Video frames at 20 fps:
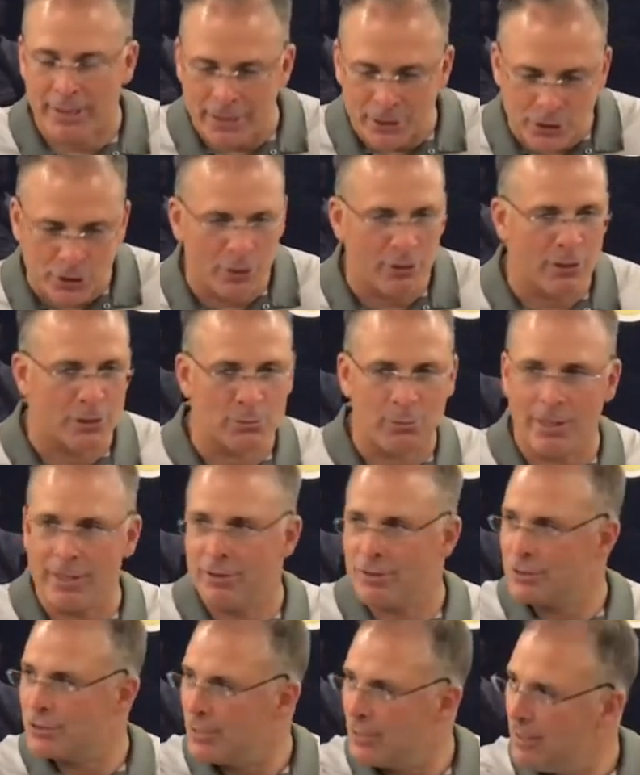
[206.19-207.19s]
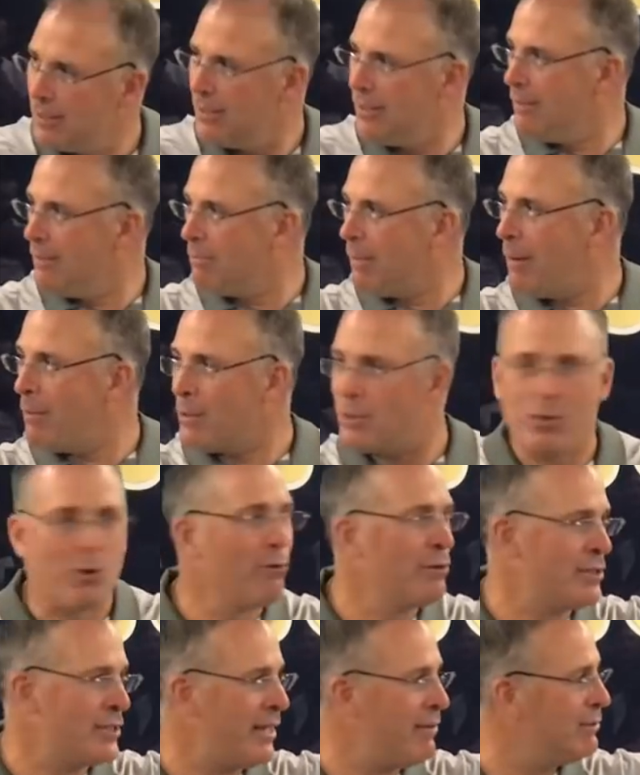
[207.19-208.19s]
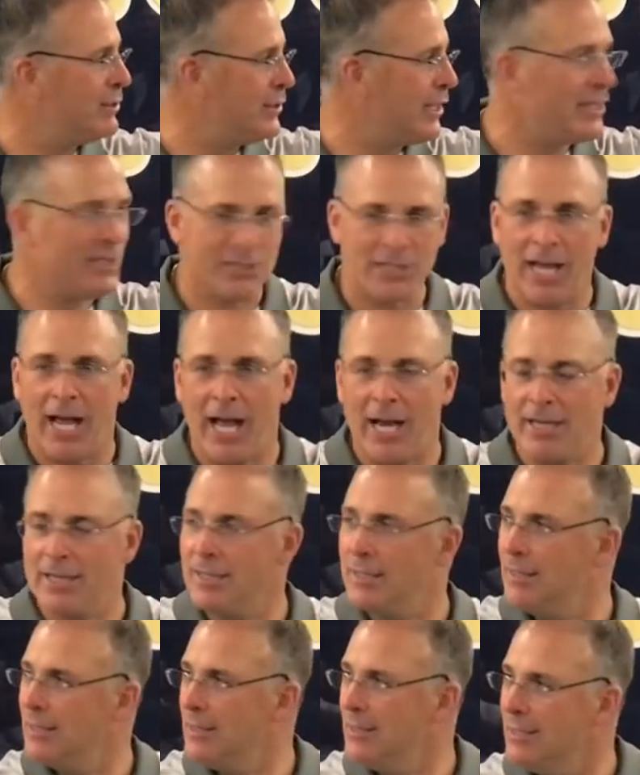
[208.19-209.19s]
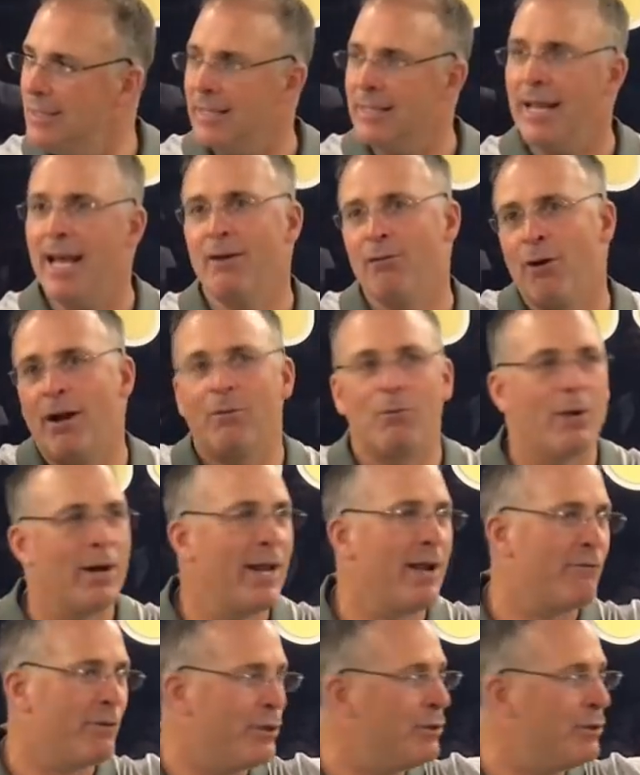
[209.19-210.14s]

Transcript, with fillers: Tee shoot is when there's maybe two receivers each side, and they run whatever.